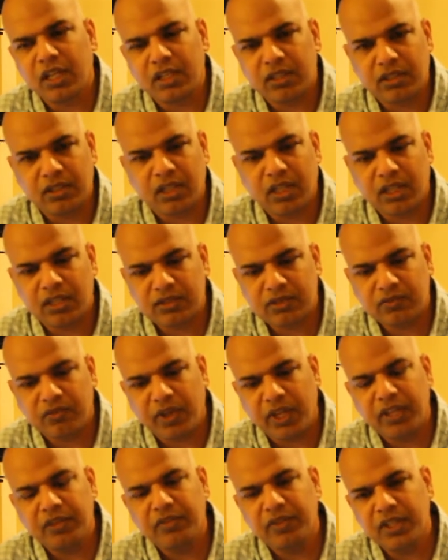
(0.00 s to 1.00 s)

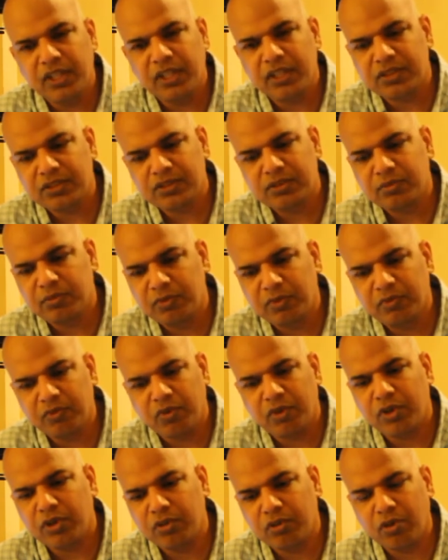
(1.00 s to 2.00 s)
last 5 years
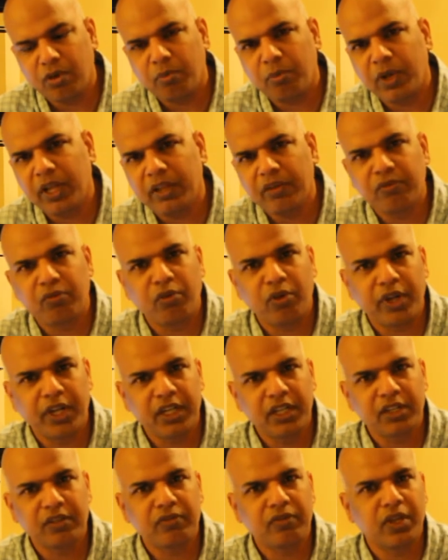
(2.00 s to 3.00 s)
before you applying
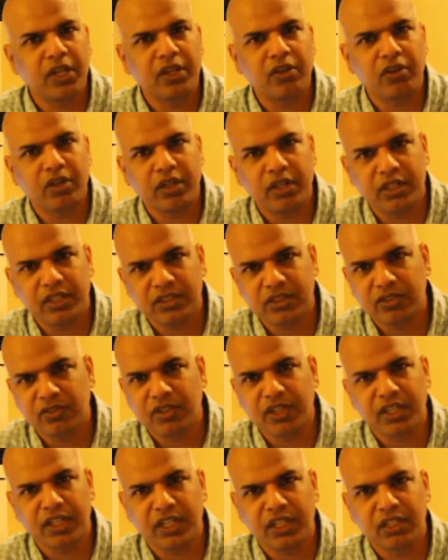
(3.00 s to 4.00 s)
for 85 or
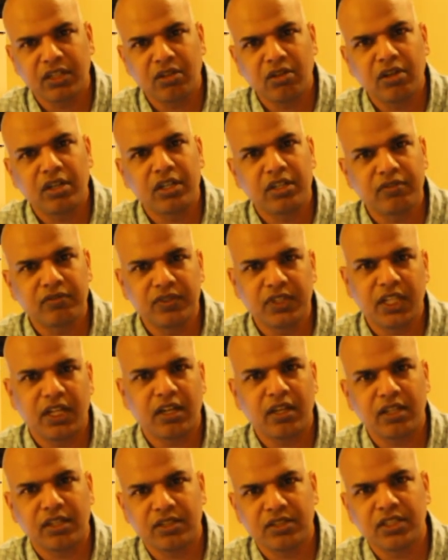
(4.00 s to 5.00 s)
receiving green card, if
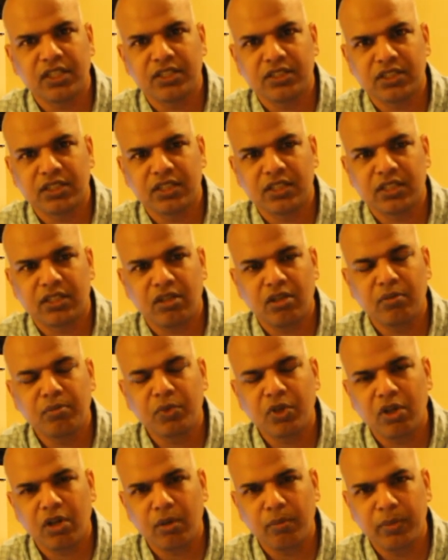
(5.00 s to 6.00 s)
there is a
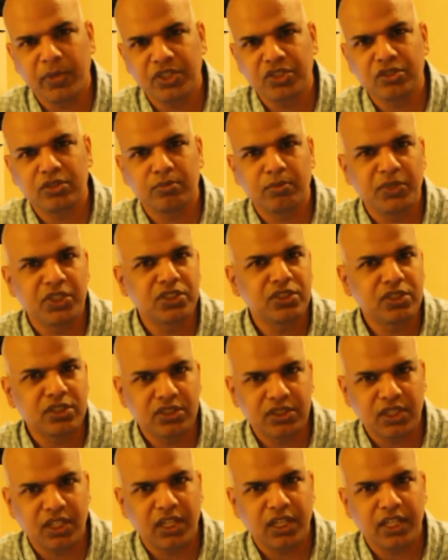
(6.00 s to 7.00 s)
term called bench, bench